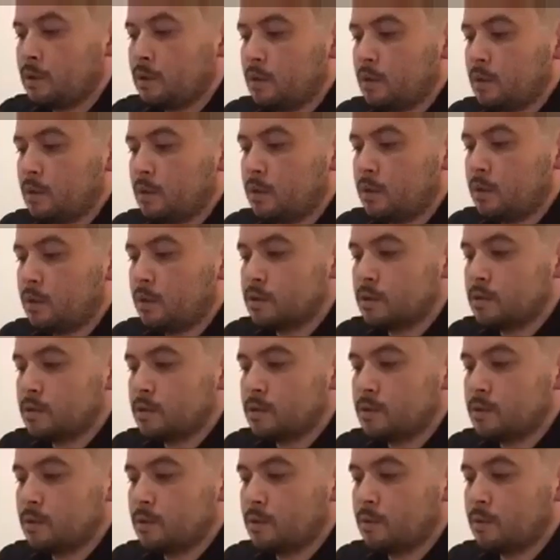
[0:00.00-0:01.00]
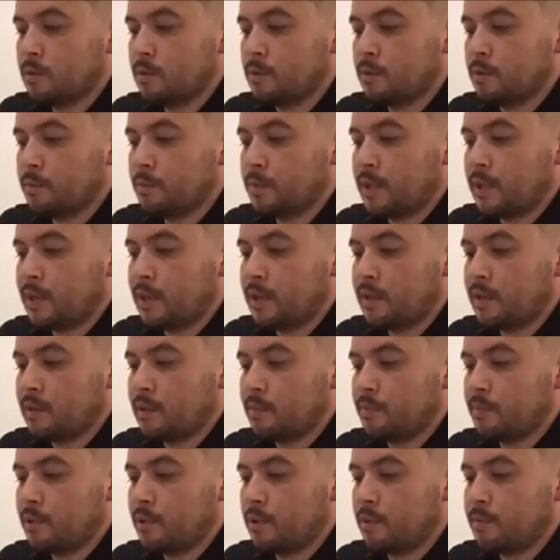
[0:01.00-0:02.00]
So this is all part of
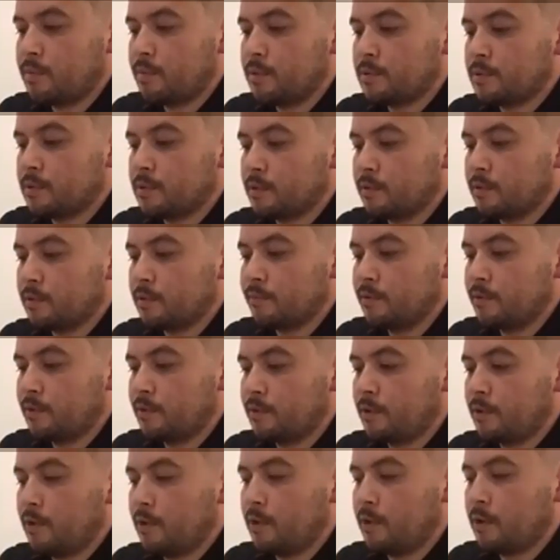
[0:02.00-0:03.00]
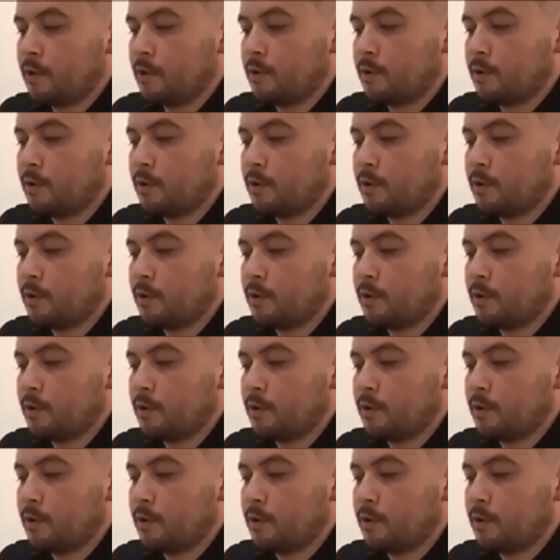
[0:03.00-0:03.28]
the purpose of not